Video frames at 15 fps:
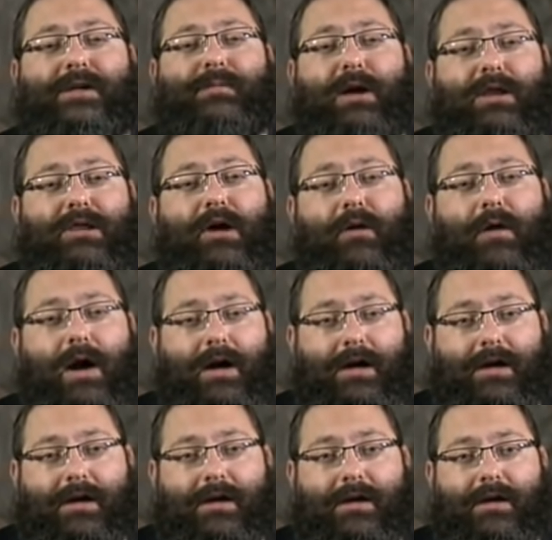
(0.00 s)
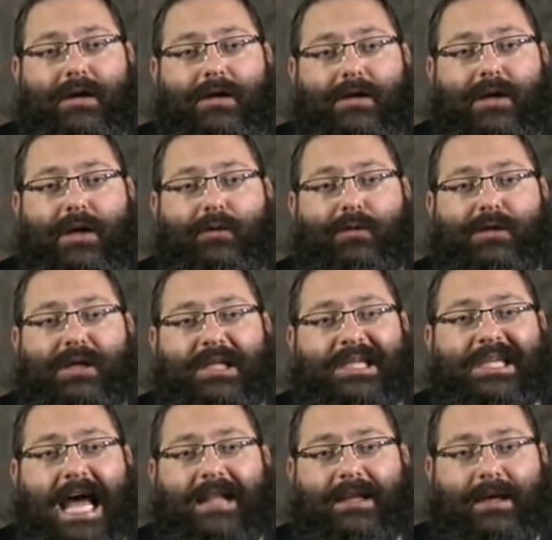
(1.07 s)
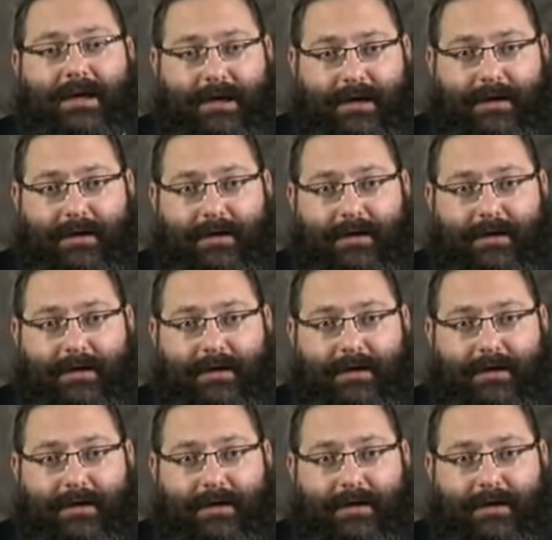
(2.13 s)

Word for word: about Noah that he was a Tzadik,